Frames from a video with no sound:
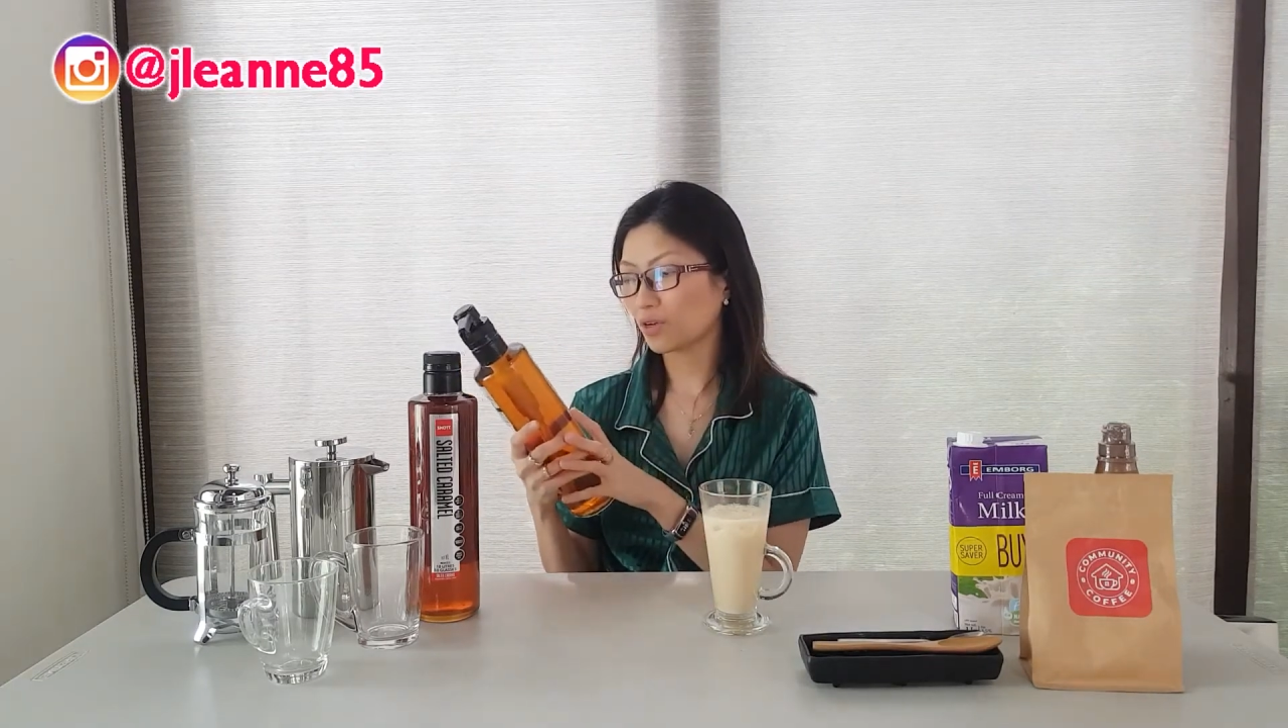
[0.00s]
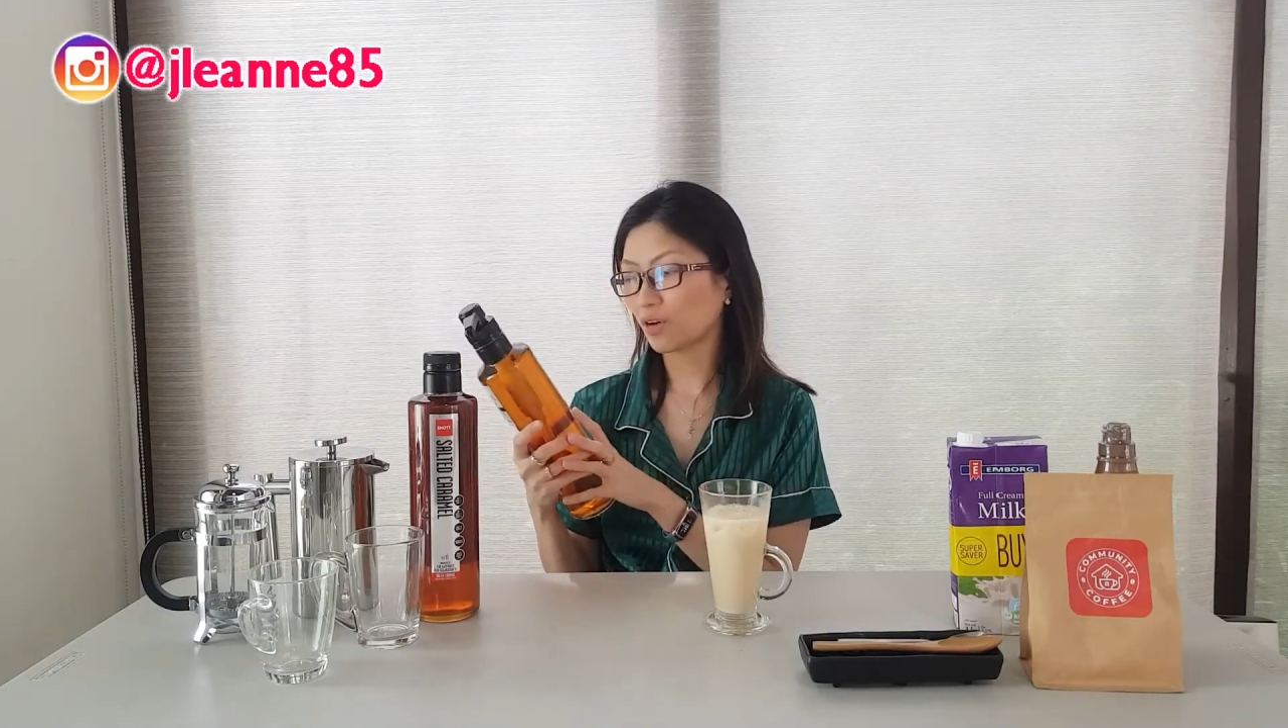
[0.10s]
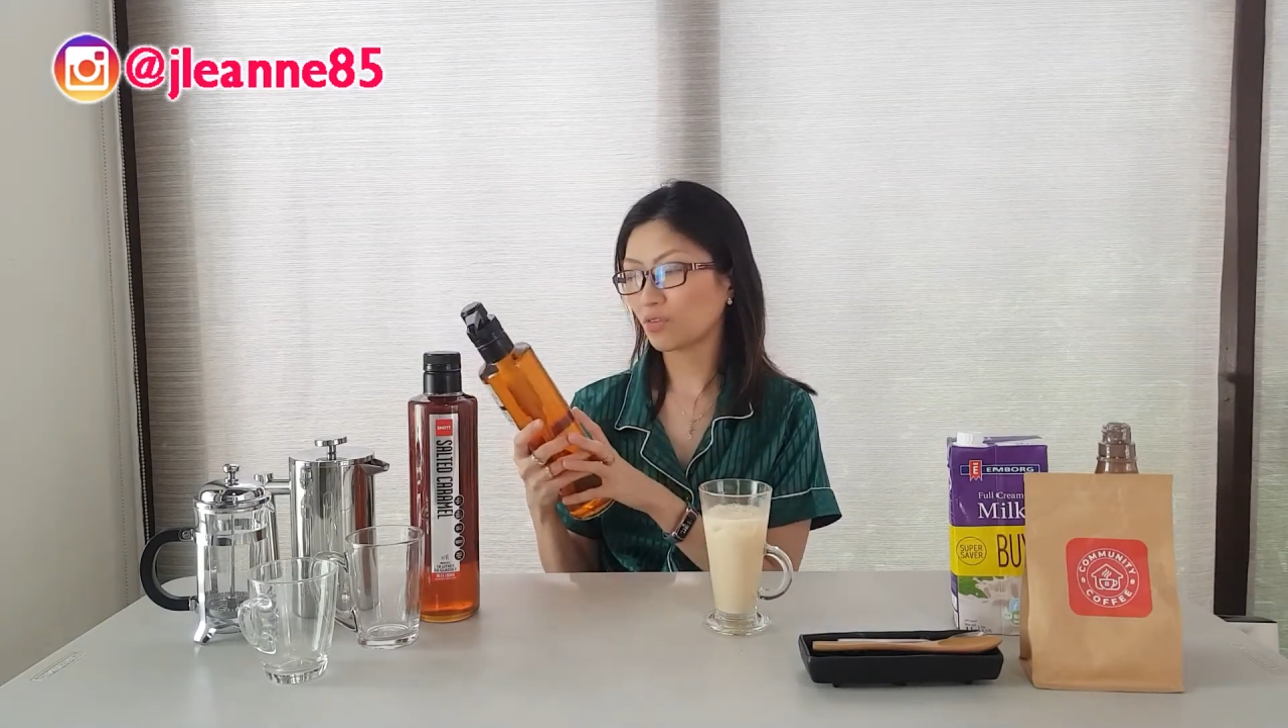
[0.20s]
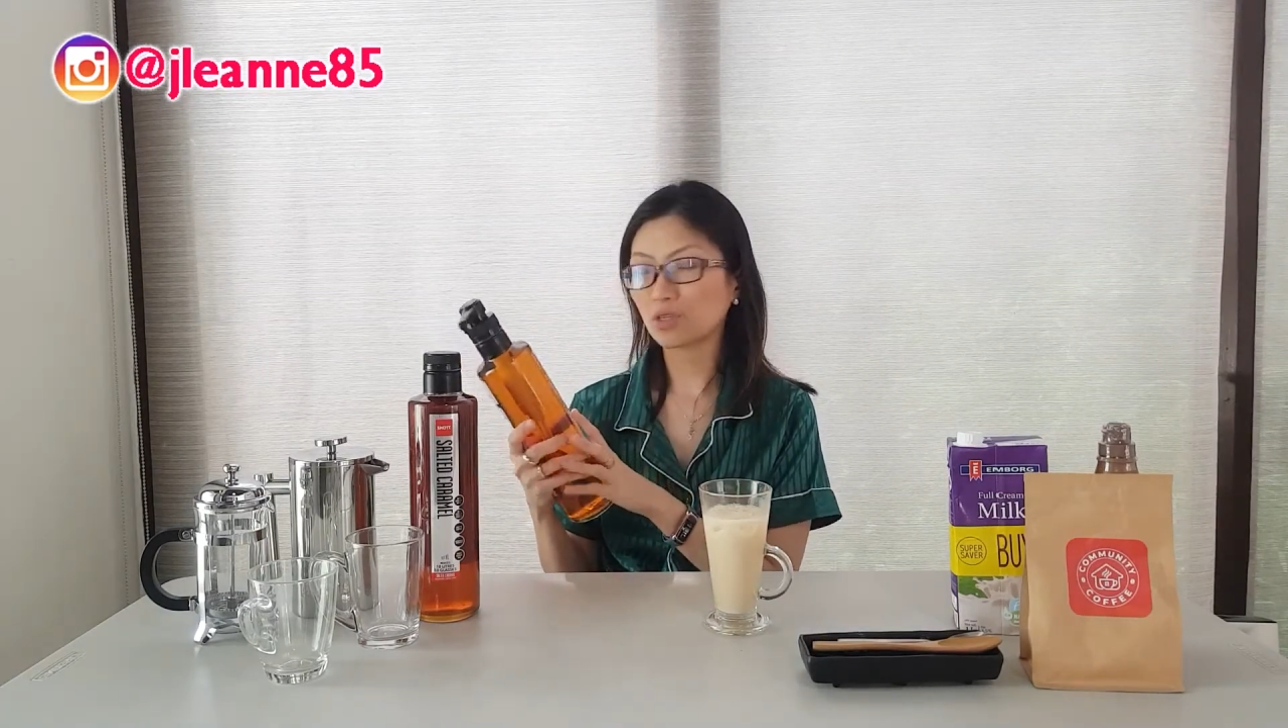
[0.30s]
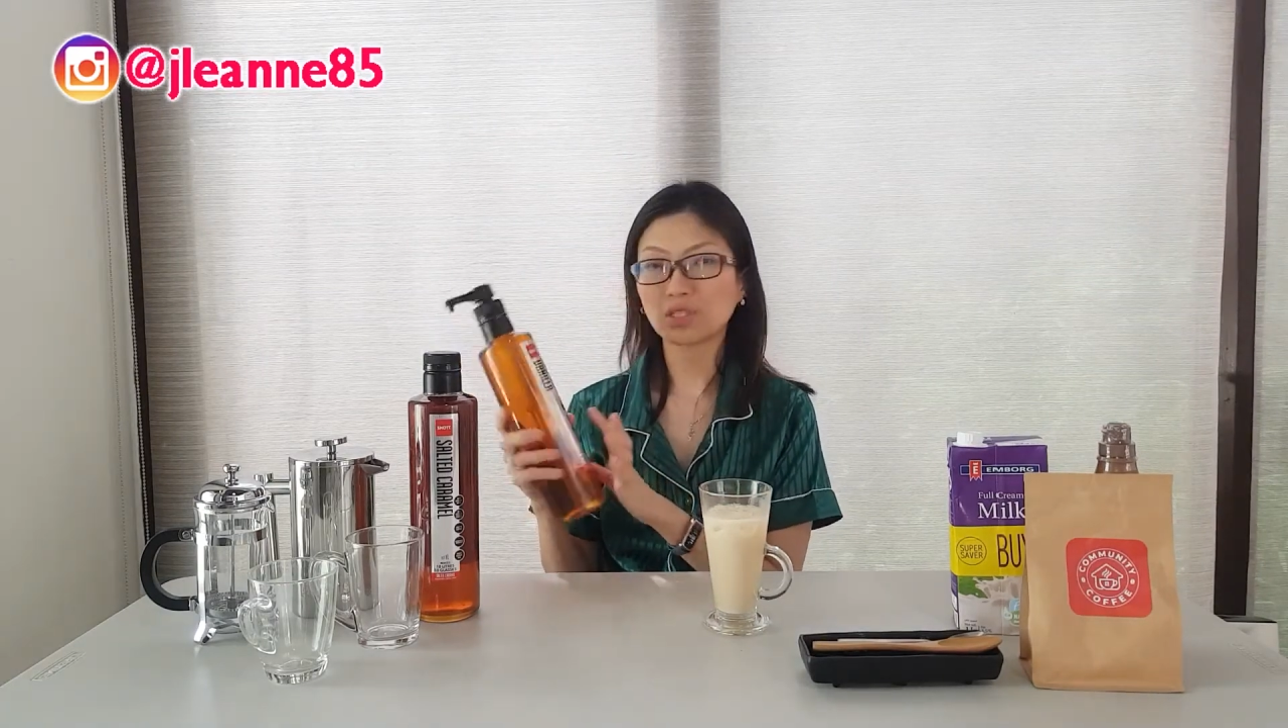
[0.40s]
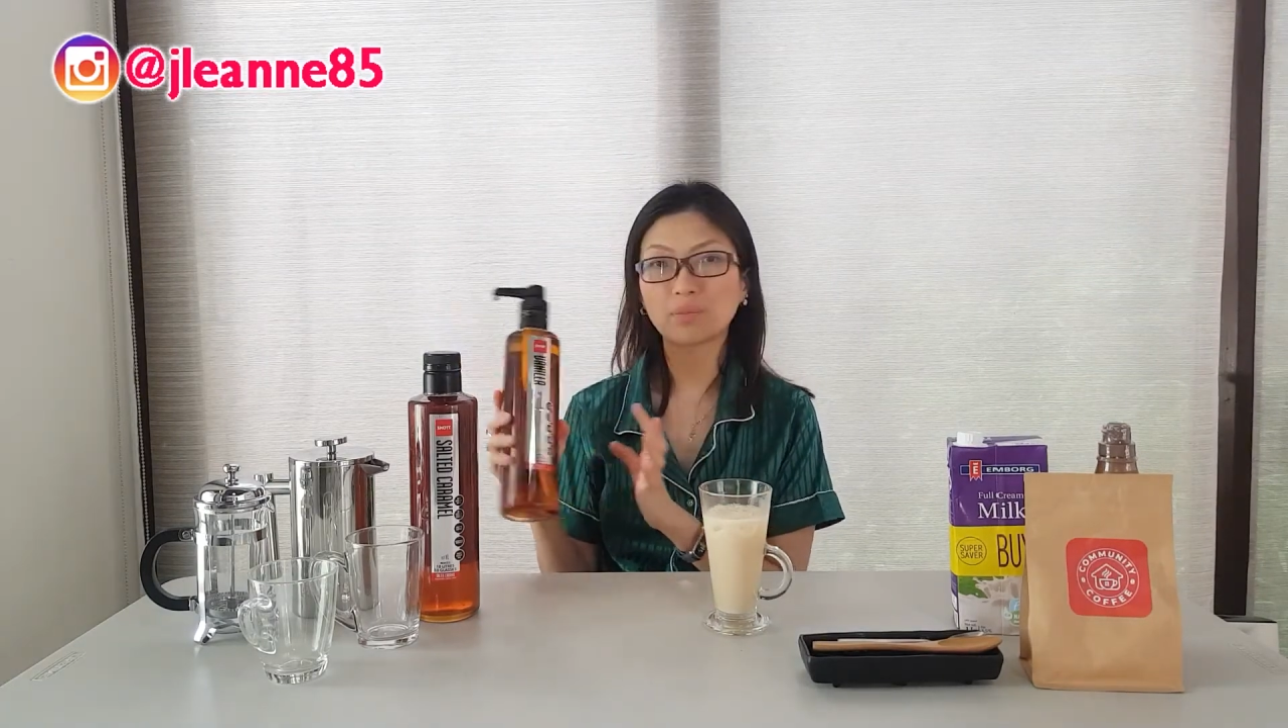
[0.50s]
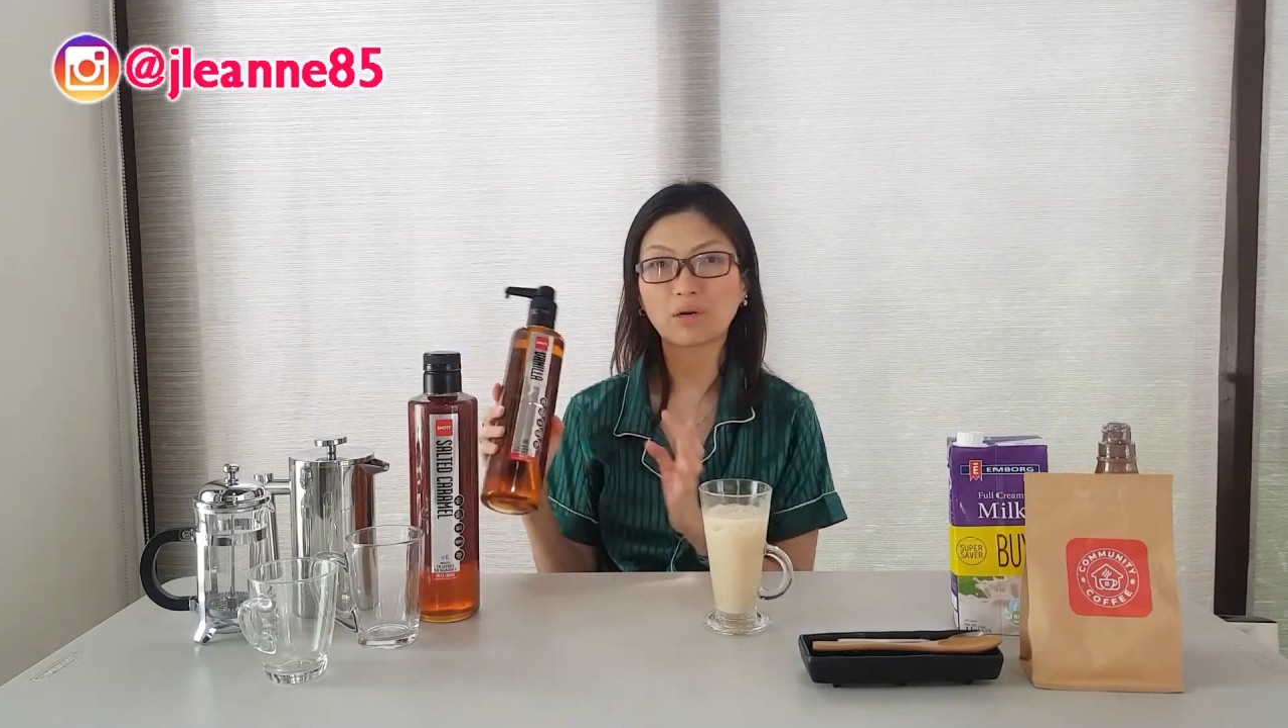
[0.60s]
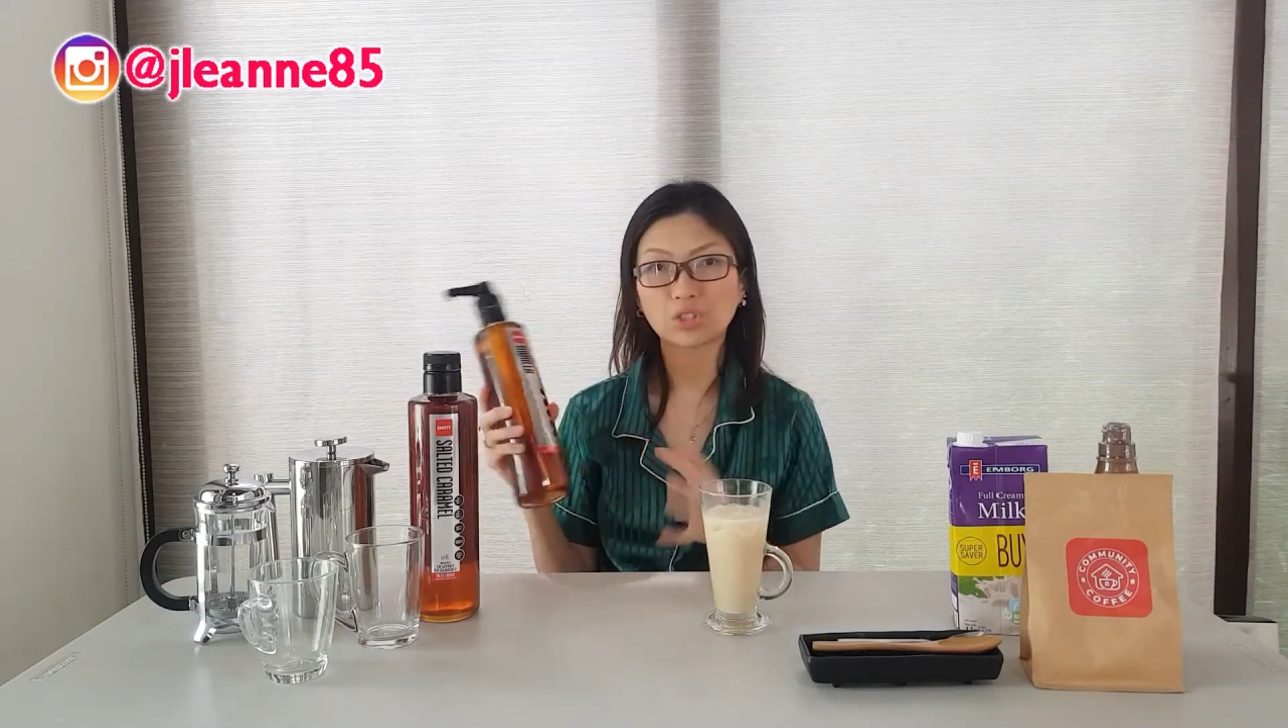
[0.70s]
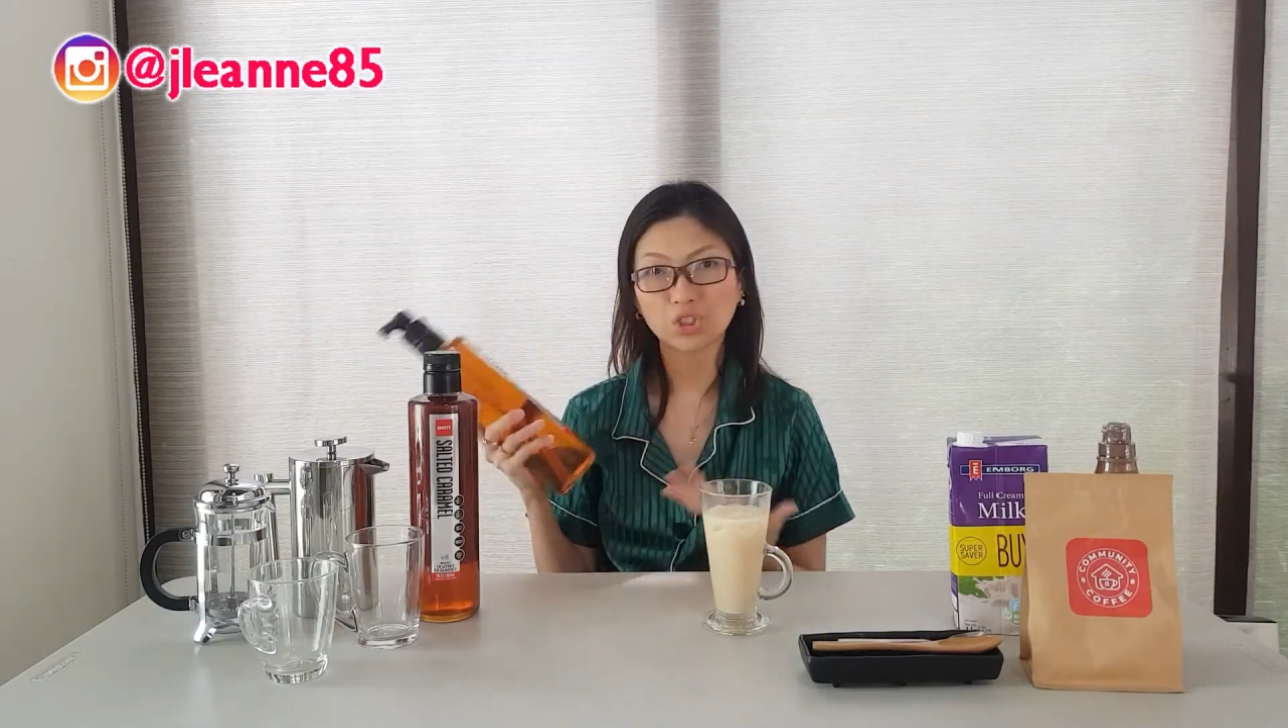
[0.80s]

reviews about